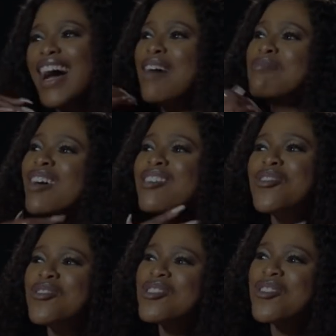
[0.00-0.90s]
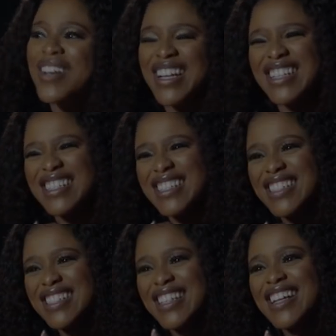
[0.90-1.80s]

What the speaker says: I'm not also innocent.